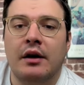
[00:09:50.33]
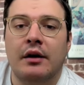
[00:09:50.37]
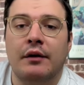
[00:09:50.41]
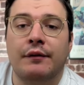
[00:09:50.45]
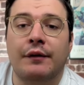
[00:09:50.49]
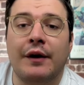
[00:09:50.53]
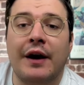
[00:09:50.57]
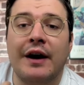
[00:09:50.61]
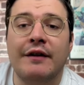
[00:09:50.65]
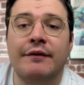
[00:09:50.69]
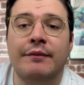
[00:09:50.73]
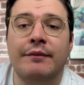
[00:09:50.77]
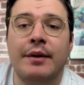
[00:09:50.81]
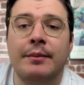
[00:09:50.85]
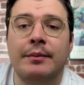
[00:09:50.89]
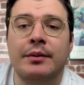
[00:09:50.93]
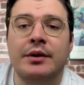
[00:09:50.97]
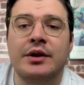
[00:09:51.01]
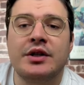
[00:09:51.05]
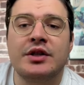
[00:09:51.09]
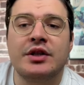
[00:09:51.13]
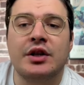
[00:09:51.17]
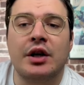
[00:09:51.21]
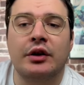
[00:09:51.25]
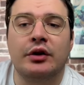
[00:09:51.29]
5
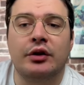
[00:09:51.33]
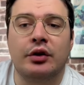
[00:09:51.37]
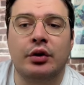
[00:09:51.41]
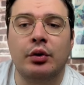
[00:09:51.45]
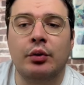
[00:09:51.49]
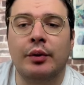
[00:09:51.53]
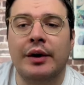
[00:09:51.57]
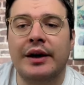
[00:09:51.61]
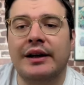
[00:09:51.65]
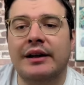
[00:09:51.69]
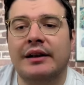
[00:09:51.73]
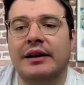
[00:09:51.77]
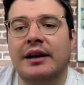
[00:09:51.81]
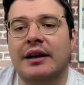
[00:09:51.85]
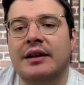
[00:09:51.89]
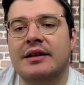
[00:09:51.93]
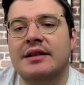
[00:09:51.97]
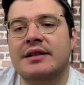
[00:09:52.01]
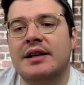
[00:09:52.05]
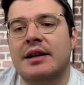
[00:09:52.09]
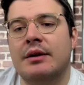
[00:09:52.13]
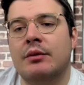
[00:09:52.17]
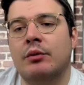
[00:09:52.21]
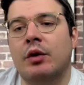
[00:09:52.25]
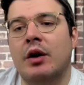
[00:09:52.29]
members saw 2 rate cuts,
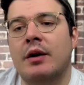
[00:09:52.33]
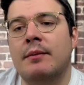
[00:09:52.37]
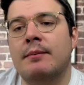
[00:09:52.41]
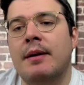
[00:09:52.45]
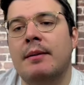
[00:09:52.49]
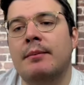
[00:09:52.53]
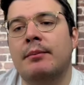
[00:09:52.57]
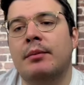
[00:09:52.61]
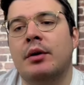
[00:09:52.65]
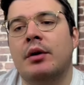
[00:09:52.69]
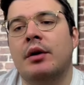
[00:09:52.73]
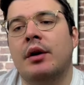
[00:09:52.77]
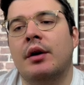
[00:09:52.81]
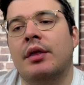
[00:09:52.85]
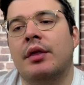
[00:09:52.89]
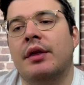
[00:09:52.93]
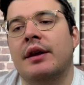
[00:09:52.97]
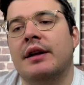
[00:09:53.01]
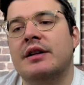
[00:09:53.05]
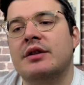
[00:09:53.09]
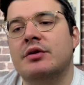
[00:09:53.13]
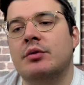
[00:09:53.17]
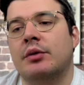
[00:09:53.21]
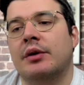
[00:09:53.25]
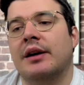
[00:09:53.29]
and 1 member
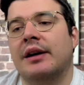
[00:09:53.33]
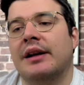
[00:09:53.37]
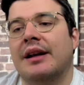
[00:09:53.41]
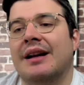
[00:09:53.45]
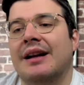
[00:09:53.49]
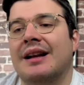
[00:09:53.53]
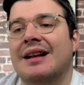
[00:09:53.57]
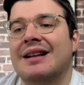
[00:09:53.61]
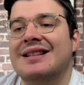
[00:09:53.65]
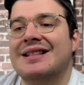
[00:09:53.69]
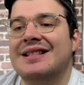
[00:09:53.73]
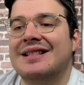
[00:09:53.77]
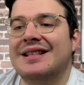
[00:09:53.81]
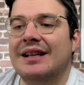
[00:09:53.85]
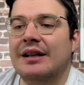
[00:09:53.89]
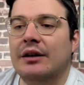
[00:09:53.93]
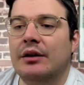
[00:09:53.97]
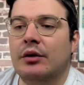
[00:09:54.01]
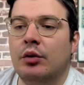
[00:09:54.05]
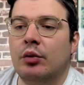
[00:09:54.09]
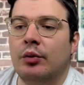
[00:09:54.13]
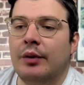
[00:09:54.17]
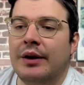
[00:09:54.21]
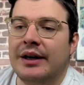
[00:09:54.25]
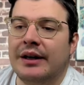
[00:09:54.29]
thinks we're going to get a
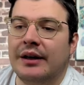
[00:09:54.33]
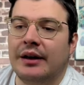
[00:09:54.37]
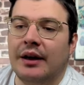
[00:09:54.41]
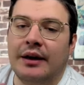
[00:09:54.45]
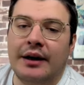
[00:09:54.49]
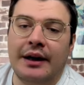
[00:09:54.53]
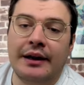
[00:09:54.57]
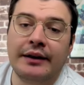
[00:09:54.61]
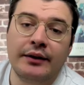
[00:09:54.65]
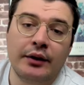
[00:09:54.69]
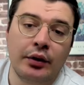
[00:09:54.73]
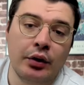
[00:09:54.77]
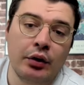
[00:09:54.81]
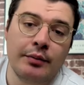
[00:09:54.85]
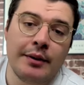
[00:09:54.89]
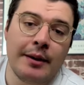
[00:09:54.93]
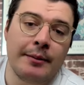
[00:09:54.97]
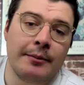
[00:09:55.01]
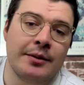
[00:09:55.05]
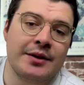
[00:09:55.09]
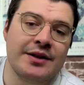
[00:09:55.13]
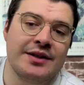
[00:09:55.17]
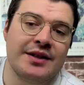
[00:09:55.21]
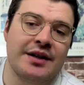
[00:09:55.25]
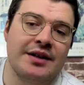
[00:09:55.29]
single rate cut, and 2
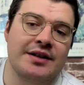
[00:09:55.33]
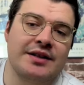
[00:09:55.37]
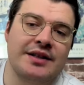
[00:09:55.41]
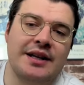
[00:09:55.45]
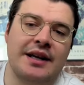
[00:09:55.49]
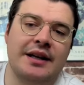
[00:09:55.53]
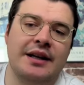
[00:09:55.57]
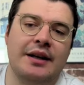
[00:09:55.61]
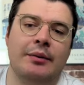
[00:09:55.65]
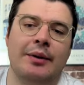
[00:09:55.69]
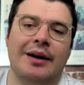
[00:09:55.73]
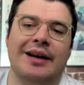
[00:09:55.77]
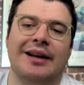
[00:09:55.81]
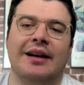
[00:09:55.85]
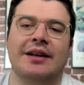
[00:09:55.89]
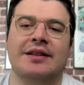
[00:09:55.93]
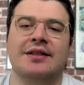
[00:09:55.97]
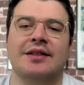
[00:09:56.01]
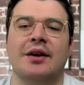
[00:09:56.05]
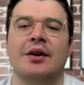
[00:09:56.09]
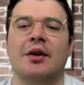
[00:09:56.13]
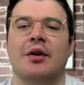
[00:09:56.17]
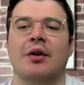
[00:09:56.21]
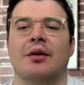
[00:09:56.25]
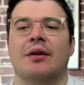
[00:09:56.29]
members didn't see any rate cuts
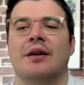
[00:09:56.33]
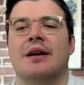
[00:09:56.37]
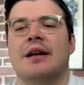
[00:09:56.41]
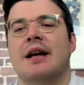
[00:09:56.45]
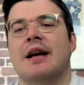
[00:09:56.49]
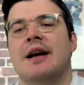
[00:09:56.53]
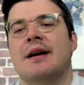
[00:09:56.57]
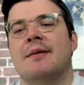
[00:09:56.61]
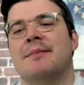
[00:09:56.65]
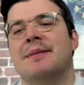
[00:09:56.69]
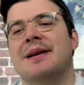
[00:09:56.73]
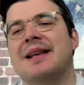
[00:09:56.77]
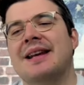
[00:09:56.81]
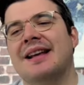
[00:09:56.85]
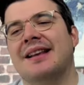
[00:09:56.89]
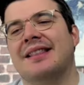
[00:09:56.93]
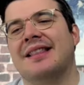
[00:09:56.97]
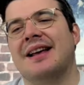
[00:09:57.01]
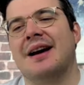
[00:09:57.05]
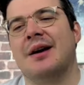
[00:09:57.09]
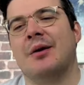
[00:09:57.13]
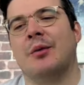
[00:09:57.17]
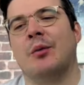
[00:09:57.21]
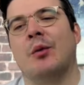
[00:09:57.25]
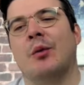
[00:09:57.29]
at all. meaning
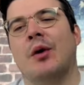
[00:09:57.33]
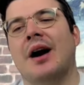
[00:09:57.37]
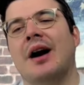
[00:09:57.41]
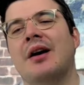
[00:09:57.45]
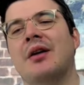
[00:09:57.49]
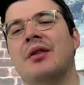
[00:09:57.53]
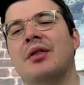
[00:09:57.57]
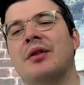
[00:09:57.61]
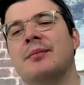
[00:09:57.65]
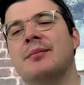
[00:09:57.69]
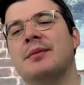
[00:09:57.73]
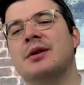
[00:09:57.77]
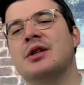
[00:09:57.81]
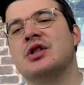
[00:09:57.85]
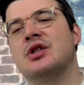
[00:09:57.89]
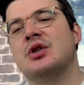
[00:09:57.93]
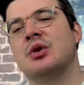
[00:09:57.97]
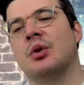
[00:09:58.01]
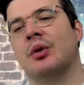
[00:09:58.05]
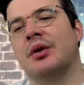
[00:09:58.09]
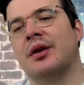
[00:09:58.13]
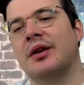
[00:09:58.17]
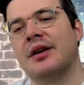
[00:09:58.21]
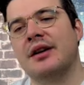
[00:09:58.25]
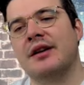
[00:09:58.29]
that while the
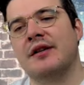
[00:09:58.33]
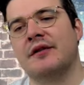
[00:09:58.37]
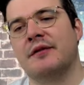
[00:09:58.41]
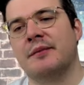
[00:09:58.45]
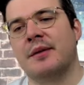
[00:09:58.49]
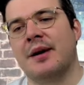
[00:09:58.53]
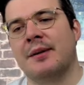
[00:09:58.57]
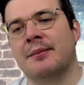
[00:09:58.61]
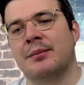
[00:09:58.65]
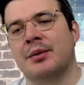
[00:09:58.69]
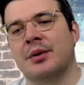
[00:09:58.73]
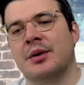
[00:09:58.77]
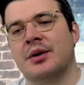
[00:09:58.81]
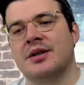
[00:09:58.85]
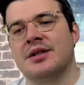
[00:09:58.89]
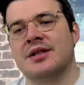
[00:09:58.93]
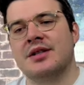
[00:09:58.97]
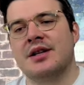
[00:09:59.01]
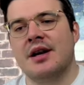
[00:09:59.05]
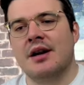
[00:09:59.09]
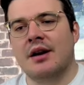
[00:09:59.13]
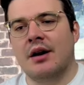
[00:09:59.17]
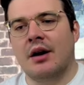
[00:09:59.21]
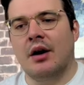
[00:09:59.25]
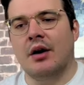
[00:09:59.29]
majority of members
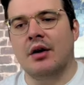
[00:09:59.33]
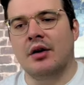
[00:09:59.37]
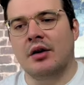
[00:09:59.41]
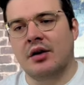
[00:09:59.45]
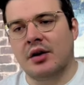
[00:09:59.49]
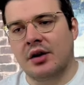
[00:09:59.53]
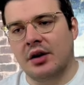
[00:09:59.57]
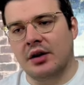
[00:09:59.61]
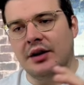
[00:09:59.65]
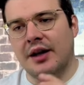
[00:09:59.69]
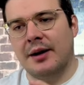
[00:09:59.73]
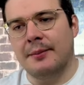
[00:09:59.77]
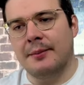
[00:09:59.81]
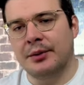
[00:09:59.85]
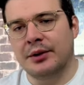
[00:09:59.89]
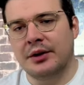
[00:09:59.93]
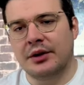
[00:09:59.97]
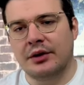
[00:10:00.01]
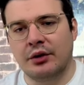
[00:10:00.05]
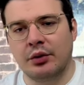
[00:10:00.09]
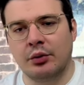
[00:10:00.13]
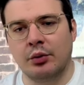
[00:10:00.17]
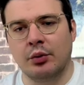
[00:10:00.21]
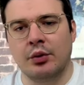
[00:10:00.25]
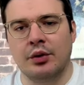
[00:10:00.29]
are clumped
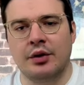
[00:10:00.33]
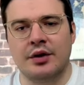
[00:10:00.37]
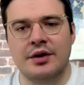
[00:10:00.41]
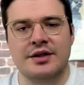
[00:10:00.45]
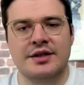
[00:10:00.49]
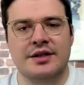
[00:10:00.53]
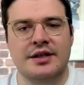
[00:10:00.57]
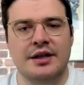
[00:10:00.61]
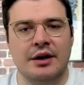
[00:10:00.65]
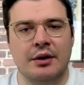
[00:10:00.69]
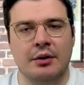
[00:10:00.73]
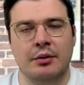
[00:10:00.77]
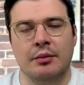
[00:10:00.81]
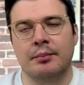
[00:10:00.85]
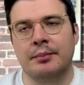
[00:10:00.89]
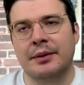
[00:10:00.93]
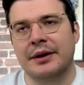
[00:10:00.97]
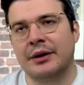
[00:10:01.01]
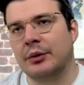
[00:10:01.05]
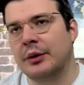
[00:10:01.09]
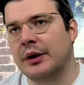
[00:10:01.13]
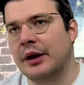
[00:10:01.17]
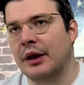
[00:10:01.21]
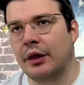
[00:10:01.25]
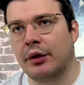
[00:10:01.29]
towards,
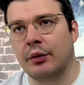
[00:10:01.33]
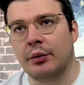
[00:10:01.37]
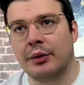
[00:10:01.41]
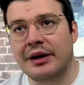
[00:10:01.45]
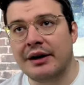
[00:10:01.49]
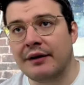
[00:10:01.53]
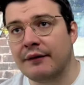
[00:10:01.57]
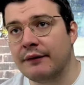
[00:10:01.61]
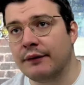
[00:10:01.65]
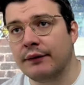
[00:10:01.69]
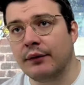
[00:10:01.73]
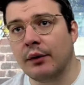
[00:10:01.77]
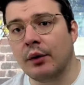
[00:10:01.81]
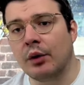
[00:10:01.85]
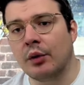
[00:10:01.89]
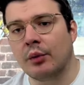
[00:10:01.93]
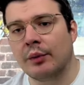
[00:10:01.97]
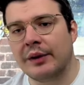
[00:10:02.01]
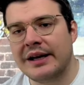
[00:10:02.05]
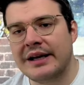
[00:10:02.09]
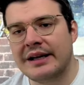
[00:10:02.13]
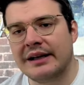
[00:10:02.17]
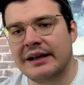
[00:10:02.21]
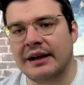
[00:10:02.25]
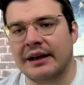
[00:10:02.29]
between 3 and 4
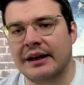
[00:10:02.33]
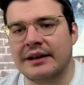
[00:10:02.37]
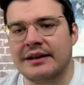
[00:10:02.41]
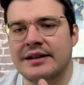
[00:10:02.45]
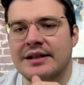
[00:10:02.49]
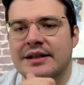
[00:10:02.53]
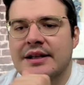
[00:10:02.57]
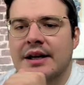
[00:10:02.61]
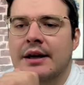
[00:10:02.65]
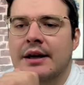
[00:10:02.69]
rate cuts